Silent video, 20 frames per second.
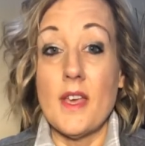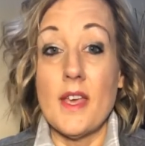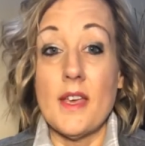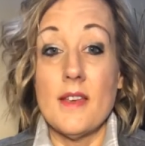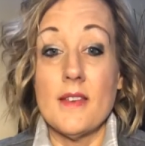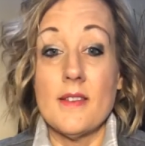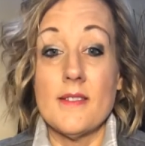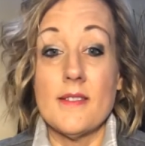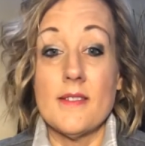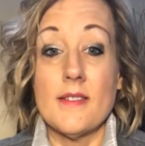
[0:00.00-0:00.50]

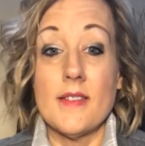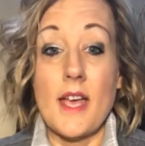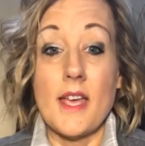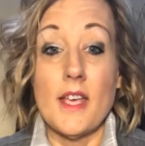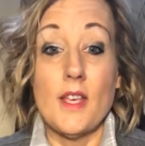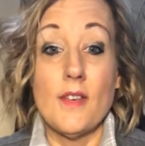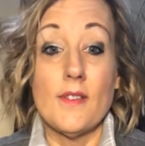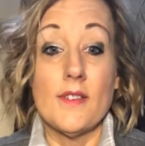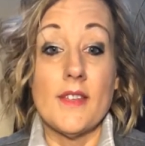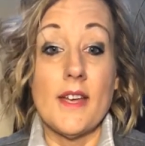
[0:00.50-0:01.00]

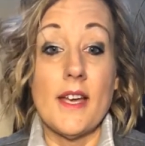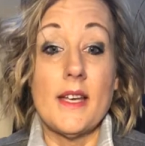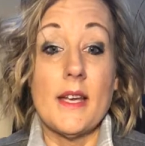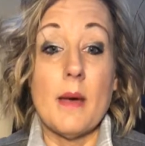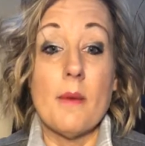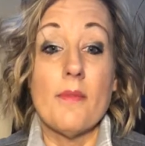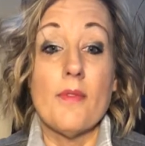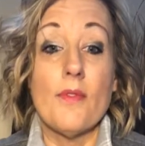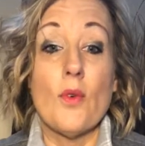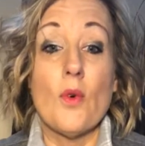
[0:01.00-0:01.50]
You've signed
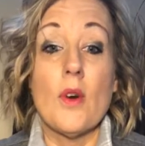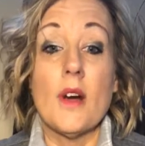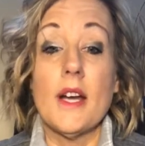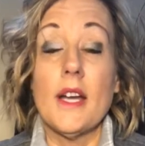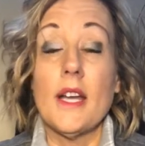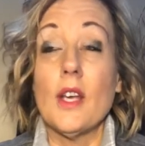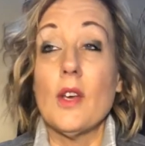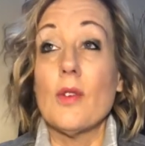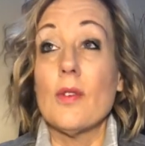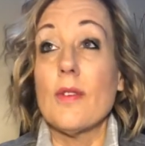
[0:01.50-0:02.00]
up for an
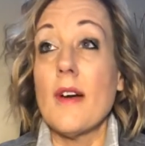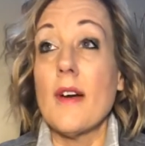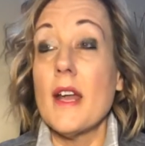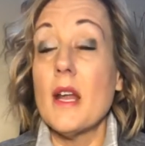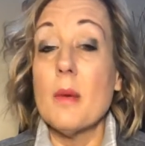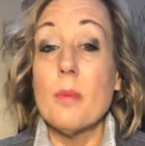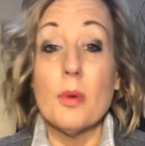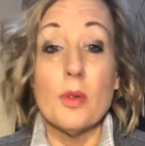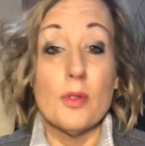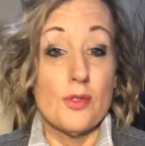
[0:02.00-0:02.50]

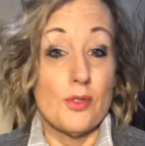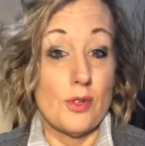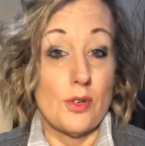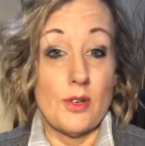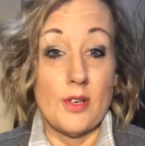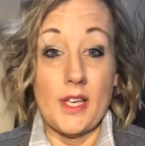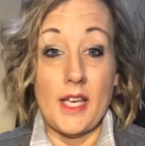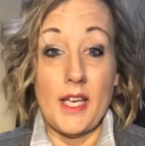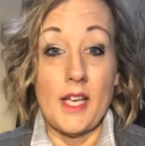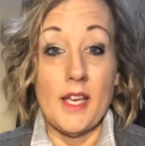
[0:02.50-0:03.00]
incredible
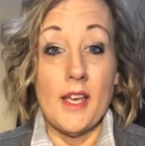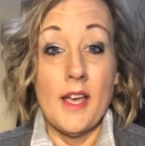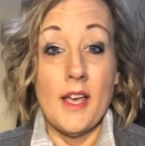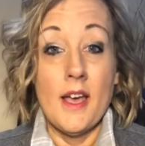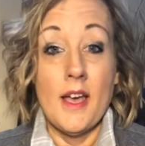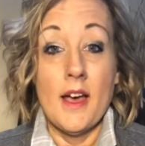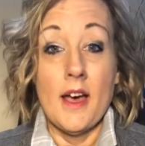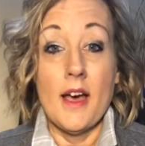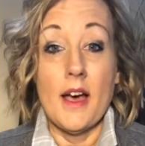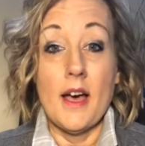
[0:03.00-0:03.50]
journey,
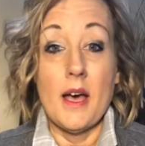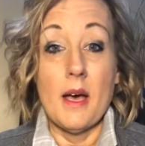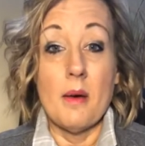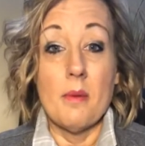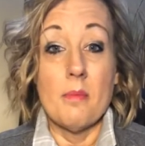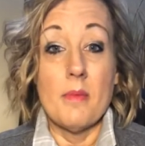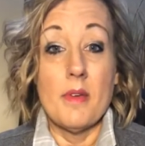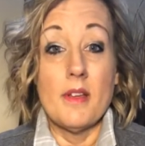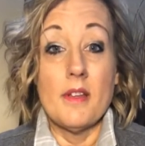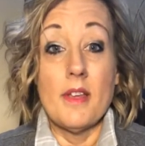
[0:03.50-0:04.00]

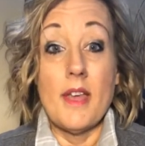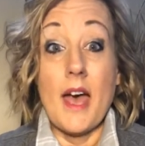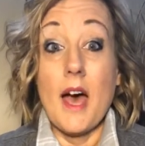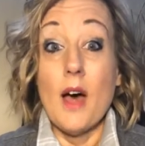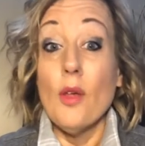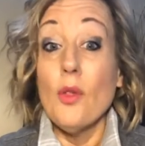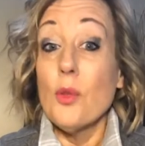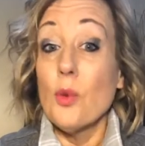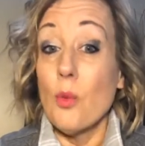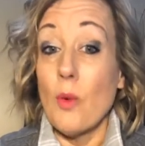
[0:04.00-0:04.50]

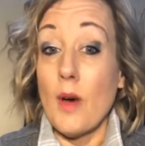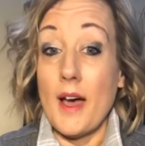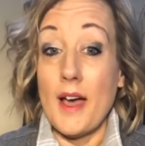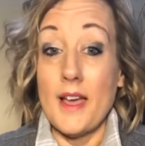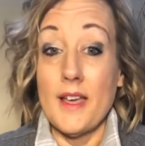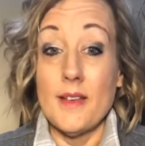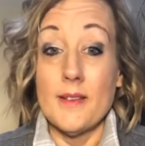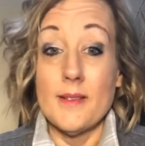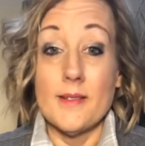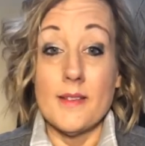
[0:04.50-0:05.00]

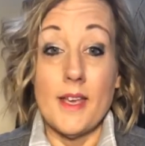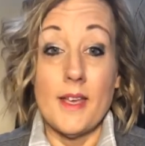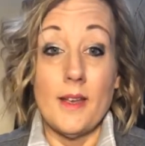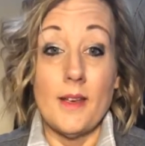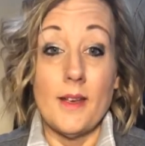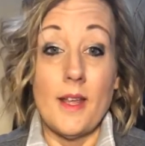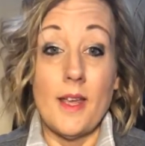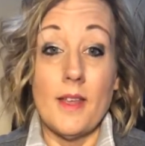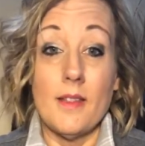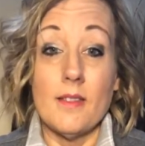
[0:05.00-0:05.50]
health-wise,
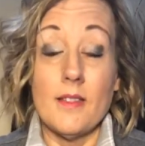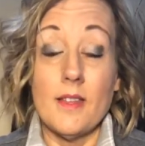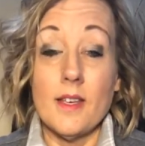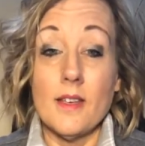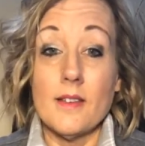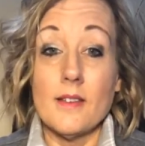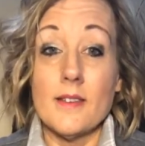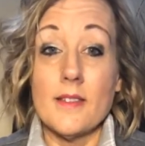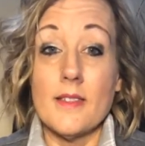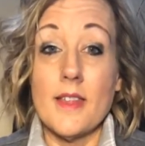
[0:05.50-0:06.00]
and
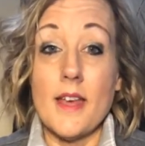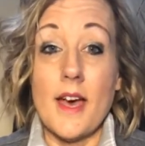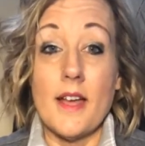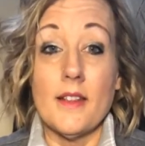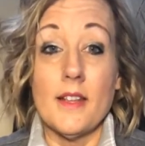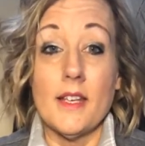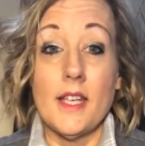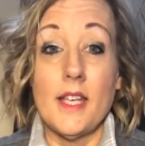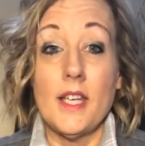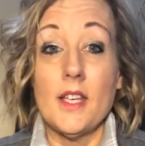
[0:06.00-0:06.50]
things that
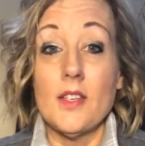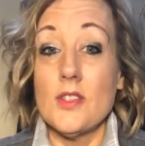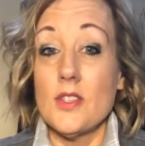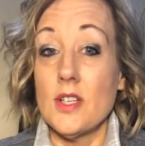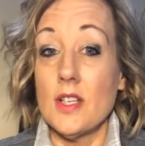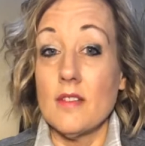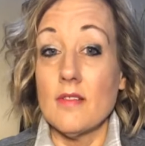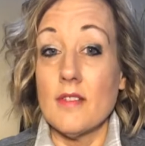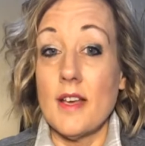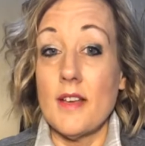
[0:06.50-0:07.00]
the
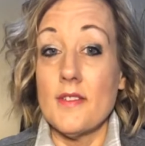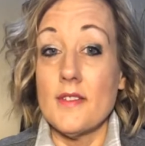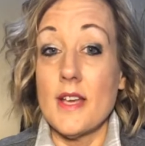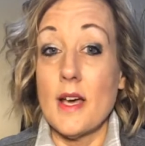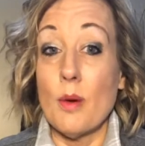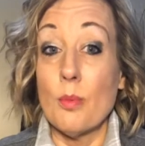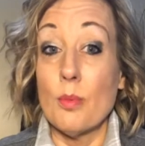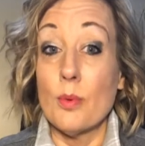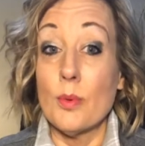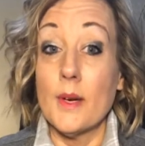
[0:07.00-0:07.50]
ketogenic
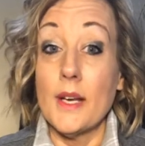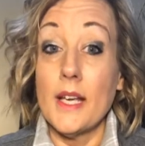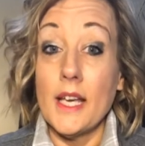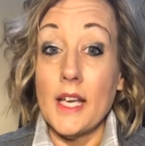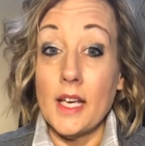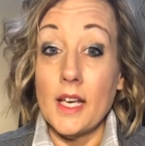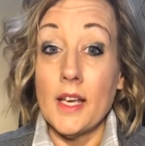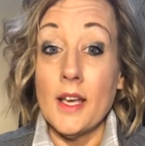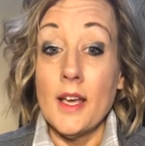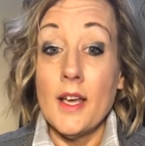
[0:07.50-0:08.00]
lifestyle
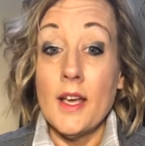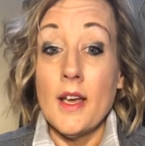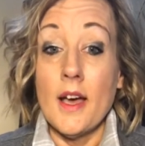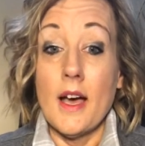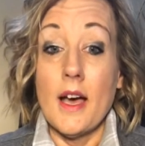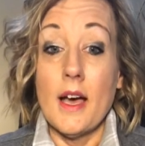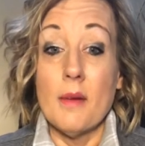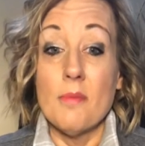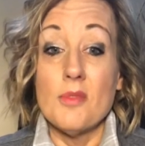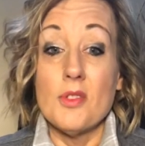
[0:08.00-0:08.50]
bring
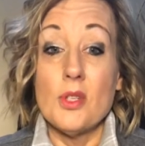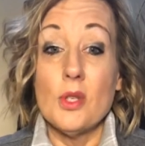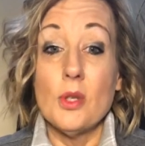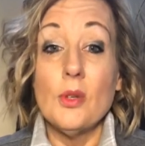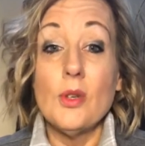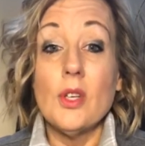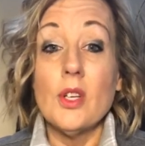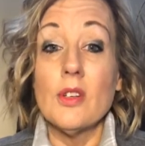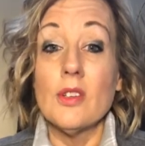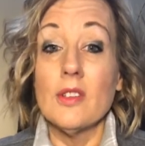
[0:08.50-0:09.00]
to
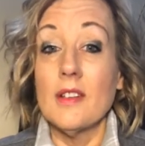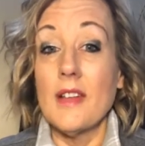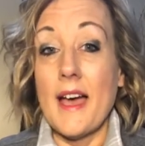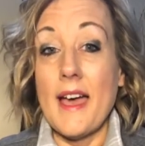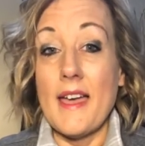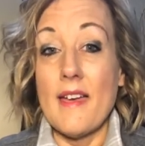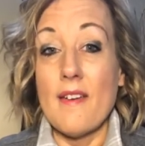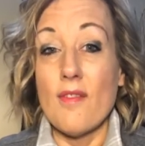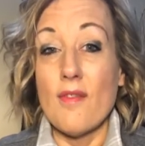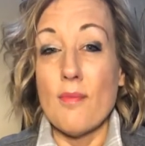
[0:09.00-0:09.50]
your
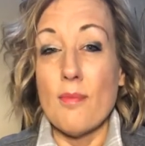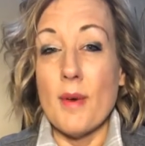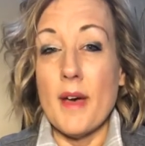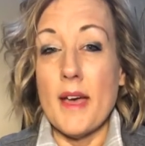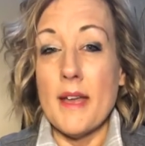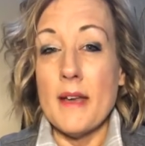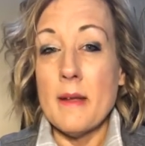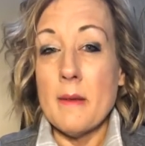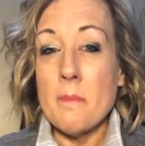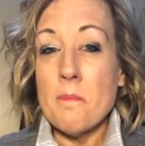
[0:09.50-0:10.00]
life.
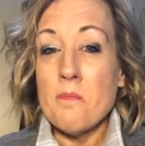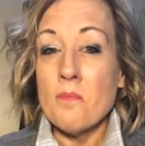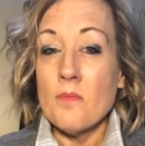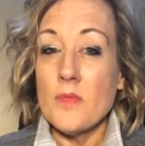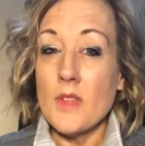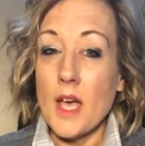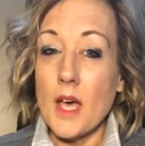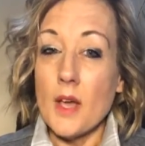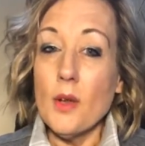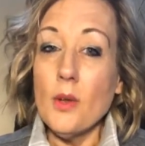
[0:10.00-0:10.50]
But
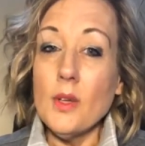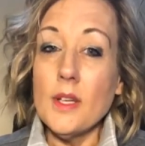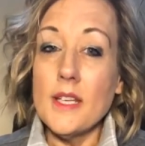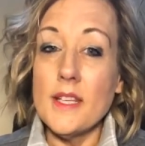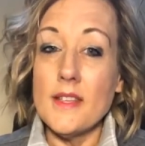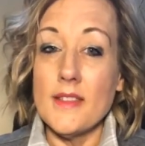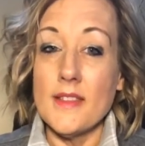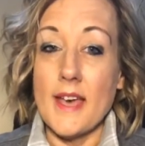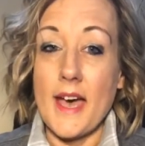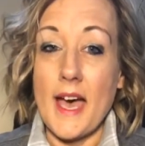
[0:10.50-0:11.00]
not only
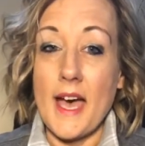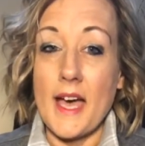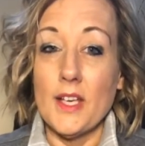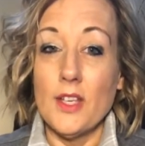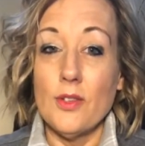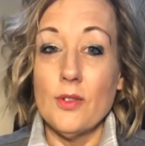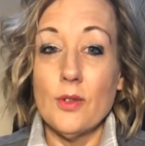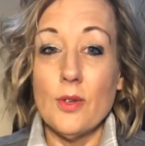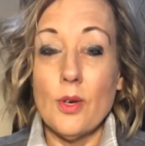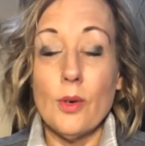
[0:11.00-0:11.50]
that,
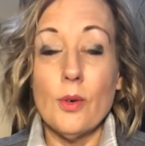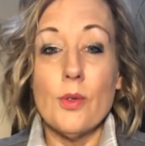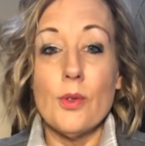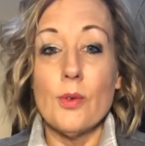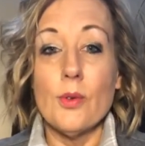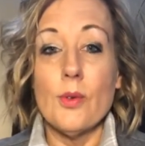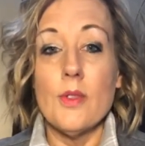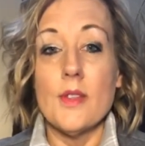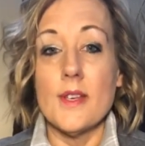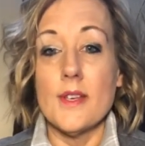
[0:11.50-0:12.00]
you go
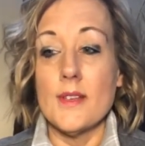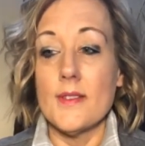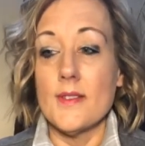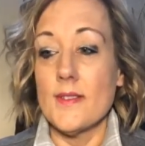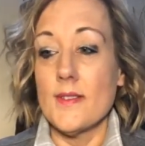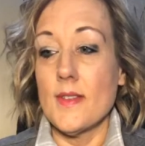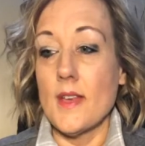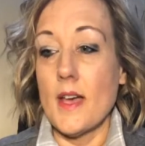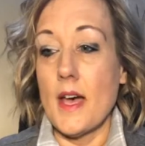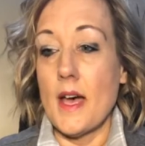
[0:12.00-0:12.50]
through this